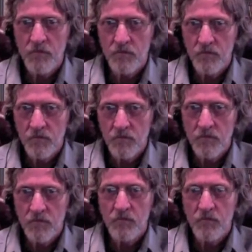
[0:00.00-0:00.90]

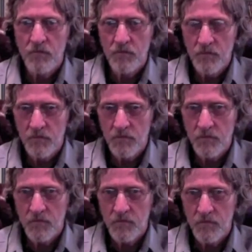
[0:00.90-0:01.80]

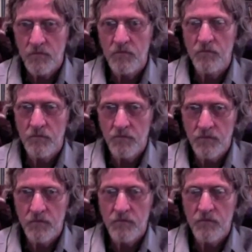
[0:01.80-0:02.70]

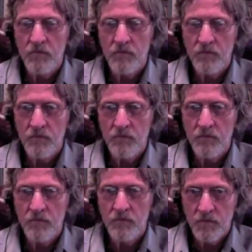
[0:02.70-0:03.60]

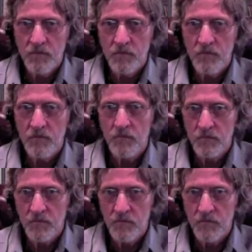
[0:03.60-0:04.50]

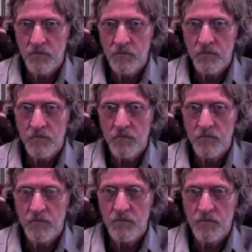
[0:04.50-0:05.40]

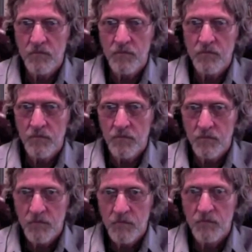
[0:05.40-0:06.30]

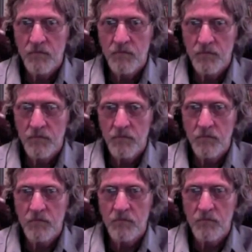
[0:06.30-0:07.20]

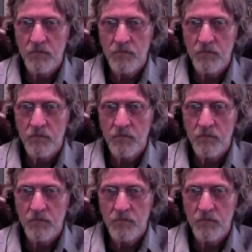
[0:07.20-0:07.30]
[no speech]